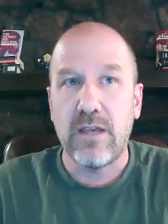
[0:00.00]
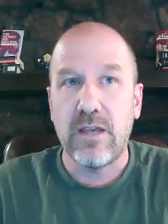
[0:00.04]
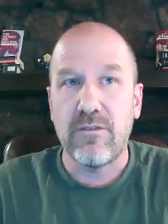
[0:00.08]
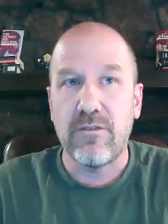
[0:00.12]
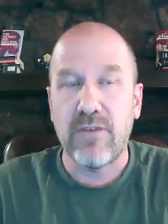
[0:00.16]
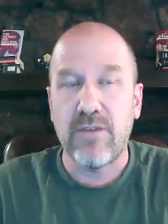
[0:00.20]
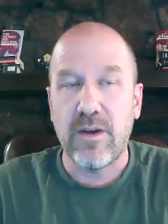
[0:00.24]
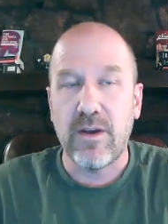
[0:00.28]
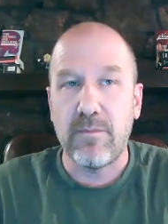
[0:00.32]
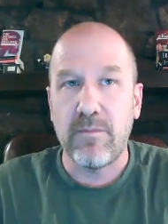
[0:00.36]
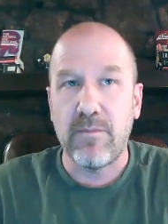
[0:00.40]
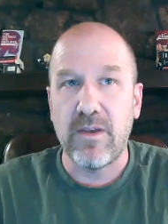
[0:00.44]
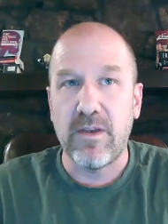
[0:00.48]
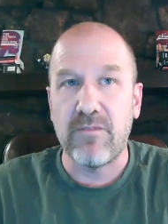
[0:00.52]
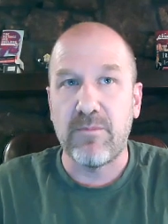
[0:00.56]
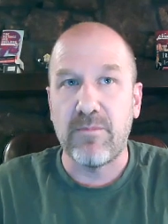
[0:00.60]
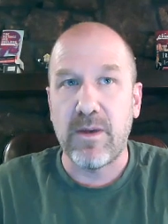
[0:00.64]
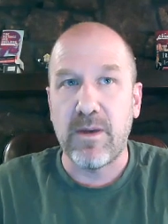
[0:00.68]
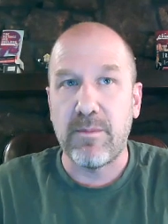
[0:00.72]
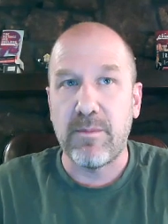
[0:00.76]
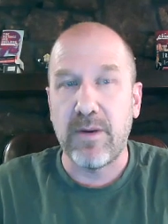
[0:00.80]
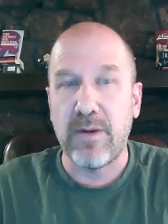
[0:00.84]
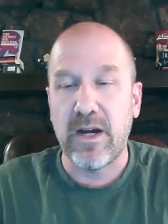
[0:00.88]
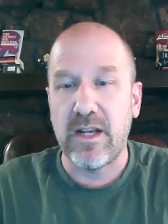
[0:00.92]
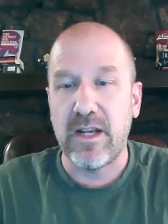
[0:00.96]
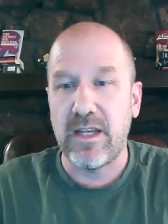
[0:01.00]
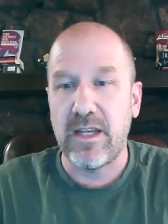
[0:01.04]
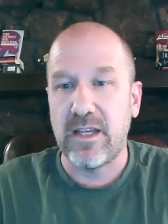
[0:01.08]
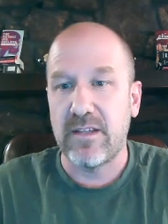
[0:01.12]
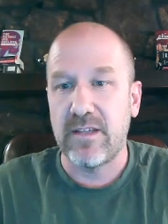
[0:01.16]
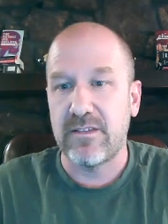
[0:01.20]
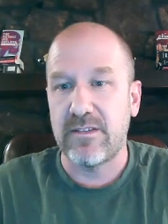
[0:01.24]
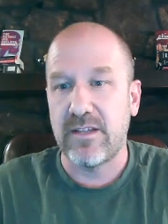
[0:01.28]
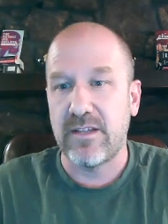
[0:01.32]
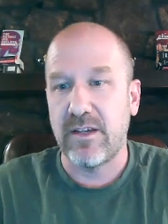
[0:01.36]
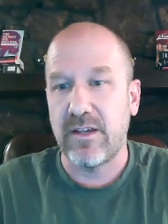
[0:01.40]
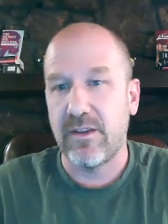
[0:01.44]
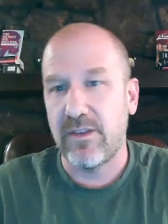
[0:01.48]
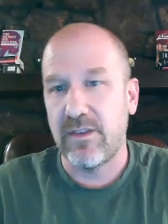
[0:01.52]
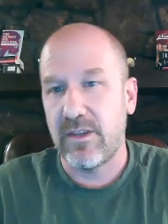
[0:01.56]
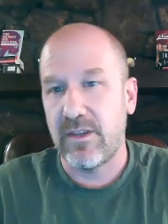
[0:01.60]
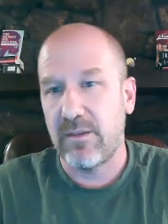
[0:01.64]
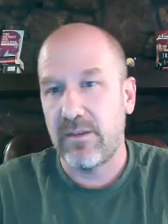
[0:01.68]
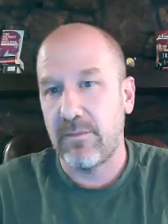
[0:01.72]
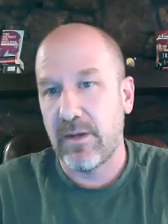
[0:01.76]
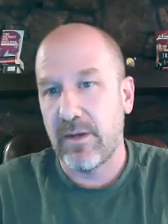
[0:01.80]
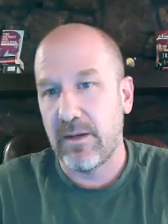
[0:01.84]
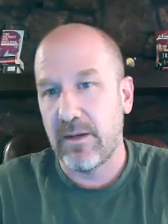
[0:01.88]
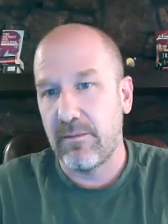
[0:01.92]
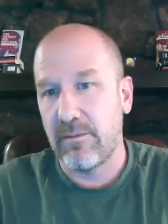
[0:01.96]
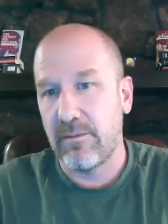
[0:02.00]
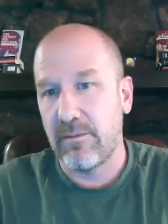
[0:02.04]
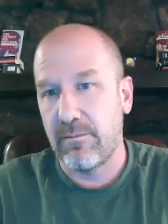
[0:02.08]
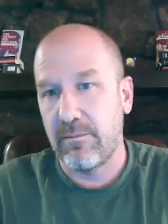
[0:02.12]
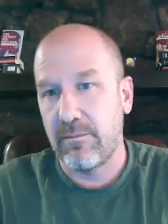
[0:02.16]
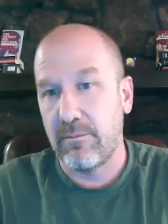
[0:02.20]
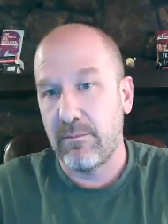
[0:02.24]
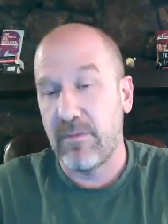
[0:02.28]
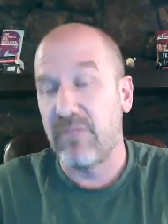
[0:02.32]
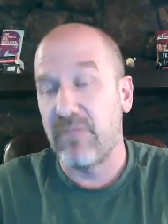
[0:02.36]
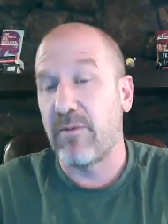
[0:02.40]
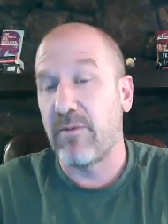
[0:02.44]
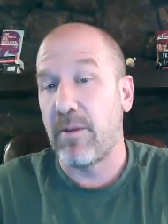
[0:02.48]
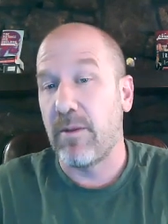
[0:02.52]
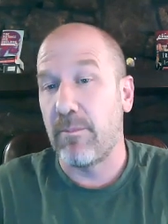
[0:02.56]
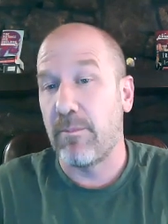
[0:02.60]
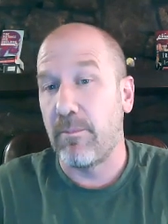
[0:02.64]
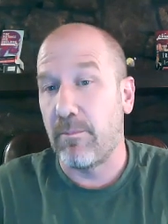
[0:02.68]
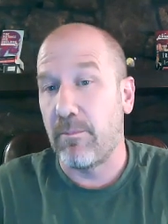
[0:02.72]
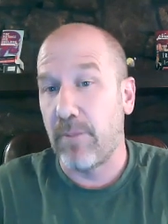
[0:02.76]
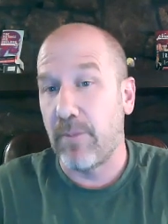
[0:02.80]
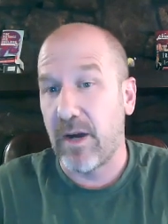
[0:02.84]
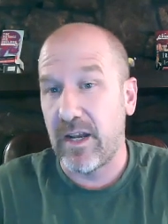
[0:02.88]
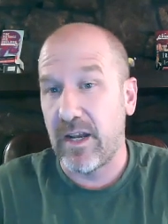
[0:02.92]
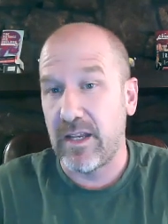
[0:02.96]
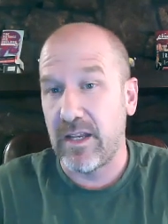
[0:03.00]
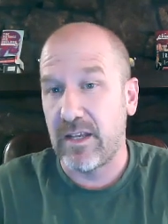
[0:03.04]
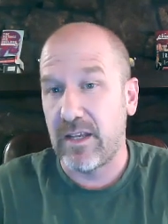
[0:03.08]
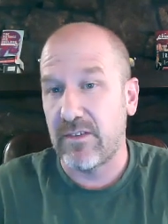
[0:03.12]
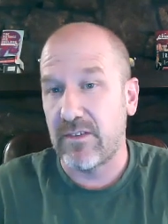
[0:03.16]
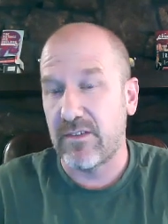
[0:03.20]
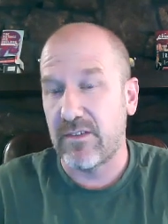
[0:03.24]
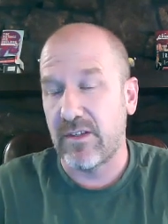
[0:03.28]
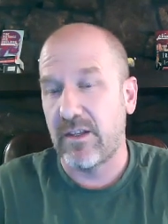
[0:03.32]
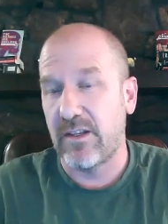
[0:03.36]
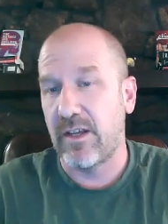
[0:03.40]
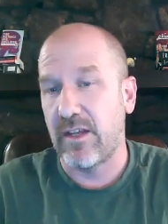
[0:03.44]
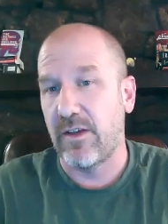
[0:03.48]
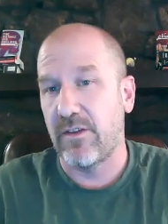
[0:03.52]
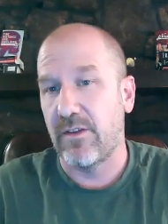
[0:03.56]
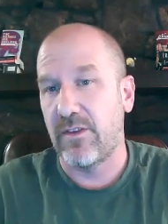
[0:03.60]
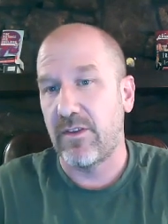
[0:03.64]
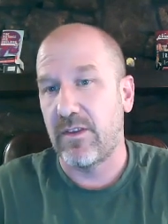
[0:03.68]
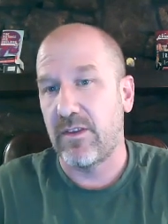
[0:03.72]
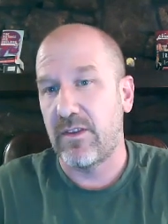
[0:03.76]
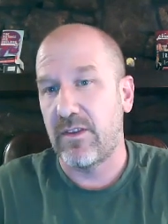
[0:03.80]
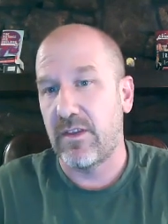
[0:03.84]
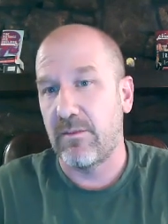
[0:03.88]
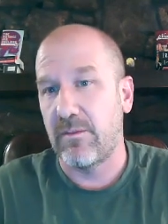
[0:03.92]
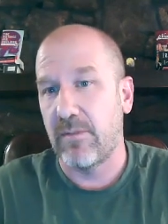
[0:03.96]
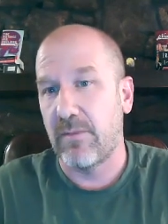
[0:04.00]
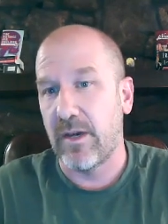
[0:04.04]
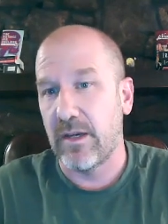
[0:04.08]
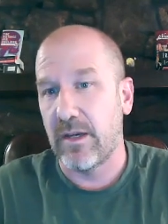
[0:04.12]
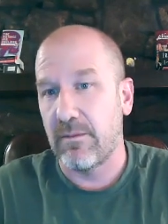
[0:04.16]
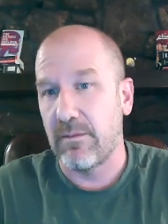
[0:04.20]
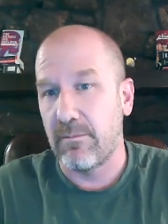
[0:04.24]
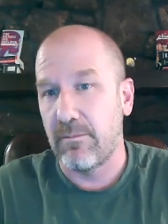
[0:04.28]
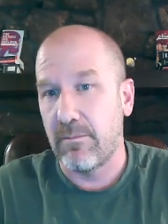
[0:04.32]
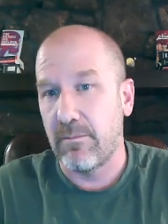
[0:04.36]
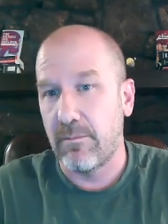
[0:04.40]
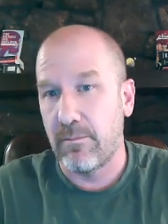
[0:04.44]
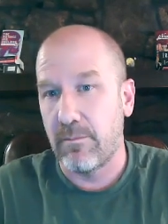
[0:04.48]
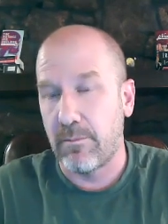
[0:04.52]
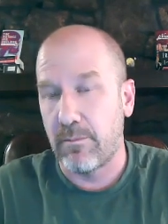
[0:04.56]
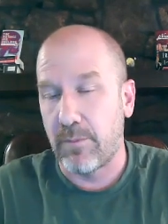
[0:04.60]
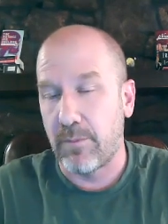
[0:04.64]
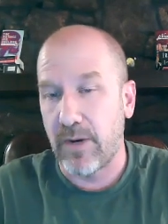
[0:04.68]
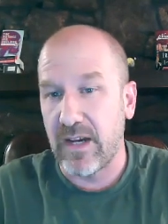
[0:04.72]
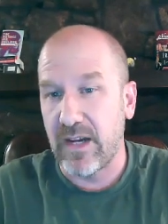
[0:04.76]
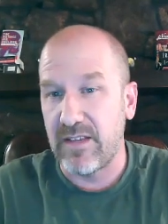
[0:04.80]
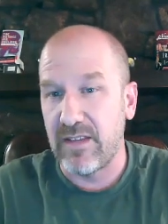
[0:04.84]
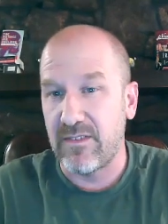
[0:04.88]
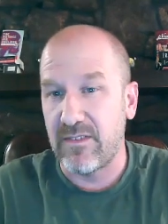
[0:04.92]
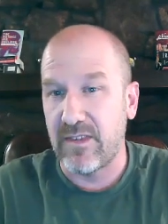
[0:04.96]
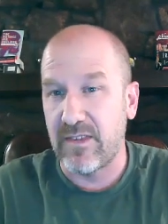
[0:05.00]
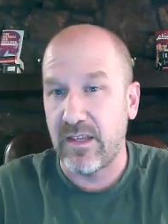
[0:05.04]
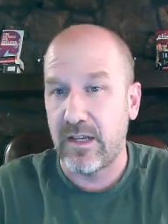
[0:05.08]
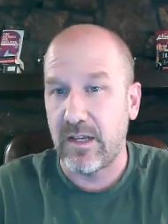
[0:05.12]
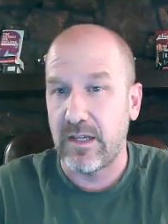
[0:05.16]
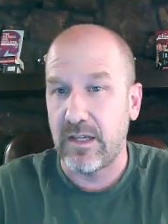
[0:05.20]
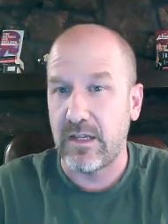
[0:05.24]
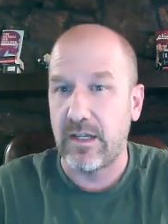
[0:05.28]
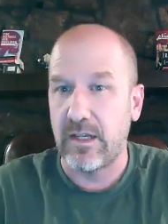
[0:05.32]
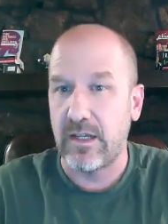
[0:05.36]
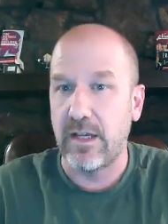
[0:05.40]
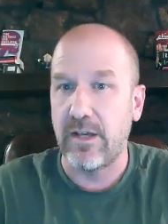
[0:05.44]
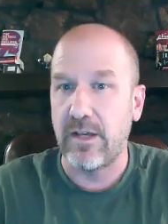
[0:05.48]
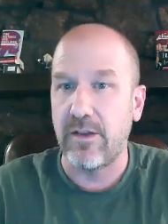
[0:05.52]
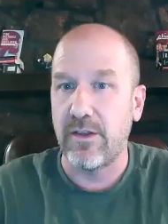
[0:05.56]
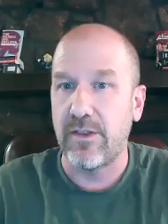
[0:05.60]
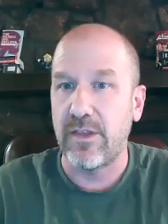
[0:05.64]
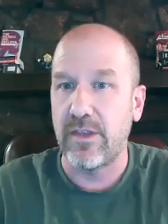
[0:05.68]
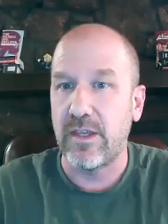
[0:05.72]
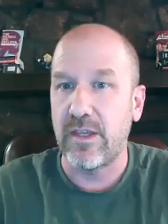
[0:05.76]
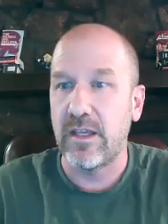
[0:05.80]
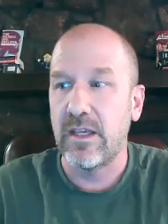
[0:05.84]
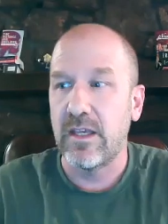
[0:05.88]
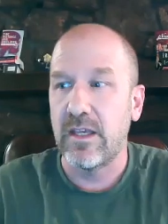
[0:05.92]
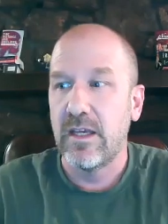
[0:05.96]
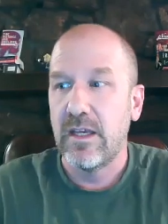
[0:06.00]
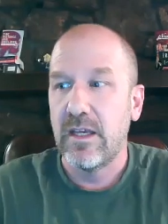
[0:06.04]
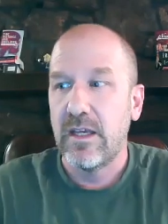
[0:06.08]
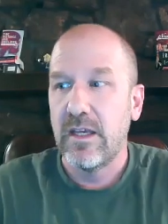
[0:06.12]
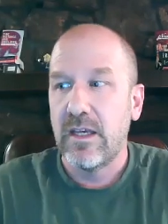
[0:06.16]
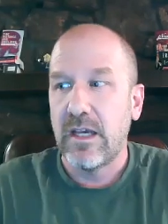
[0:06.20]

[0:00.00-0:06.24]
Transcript: if my body gets healthy, my if my body gets unhealthy, then my brain's getting unhealthy.